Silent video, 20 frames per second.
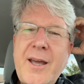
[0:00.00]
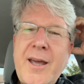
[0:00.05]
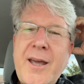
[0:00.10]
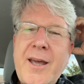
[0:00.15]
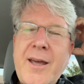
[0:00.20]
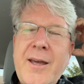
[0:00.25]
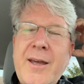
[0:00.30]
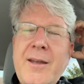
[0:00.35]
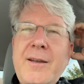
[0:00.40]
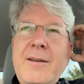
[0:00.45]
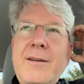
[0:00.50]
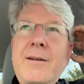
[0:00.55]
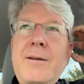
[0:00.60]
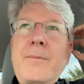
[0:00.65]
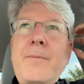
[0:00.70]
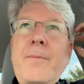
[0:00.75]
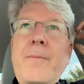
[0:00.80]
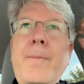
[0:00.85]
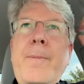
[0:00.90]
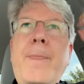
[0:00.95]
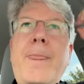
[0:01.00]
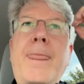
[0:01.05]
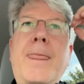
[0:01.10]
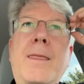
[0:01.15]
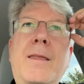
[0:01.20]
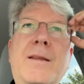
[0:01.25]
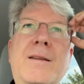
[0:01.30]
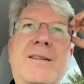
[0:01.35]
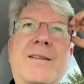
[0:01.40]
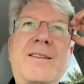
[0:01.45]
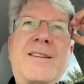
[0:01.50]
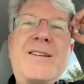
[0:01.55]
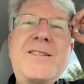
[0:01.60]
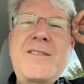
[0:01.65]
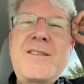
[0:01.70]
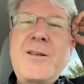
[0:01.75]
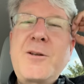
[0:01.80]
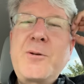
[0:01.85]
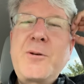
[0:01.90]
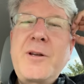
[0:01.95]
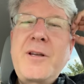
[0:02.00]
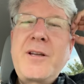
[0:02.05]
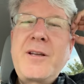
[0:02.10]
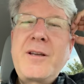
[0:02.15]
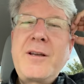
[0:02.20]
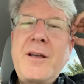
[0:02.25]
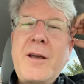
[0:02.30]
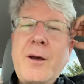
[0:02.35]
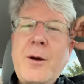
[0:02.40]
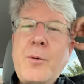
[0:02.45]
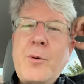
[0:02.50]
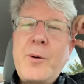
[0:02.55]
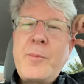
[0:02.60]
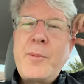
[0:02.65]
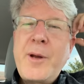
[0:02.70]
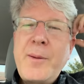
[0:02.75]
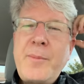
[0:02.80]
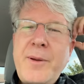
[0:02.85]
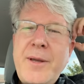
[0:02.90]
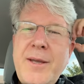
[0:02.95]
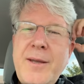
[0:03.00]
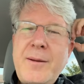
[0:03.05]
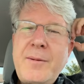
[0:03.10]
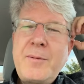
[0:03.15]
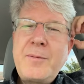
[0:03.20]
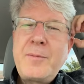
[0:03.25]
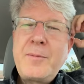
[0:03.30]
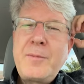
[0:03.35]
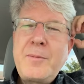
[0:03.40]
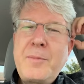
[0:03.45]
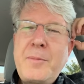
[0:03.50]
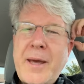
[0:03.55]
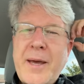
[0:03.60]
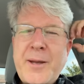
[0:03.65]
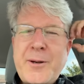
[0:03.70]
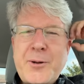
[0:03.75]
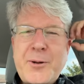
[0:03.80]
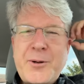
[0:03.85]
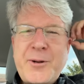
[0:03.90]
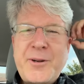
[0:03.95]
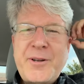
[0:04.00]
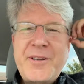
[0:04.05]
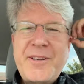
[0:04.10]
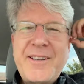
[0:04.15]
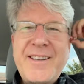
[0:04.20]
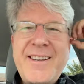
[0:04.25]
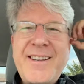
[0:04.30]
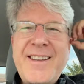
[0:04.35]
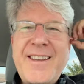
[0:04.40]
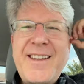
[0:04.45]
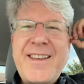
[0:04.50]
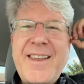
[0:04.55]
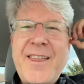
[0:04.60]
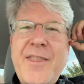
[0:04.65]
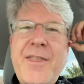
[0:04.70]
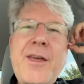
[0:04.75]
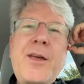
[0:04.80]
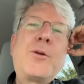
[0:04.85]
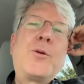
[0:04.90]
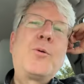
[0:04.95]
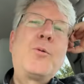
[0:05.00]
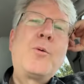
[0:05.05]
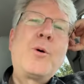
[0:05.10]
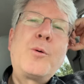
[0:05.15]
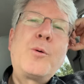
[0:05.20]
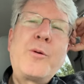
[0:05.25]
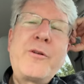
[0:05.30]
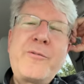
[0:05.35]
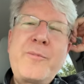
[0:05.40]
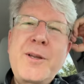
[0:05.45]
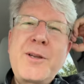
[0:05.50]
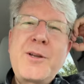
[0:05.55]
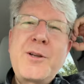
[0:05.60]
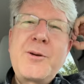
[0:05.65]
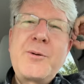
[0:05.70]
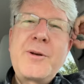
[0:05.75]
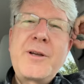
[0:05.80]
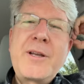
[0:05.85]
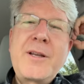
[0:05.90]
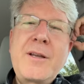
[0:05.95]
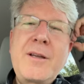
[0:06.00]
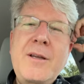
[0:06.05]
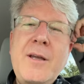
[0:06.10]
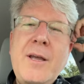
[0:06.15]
and considering what might be better than what we've been doing.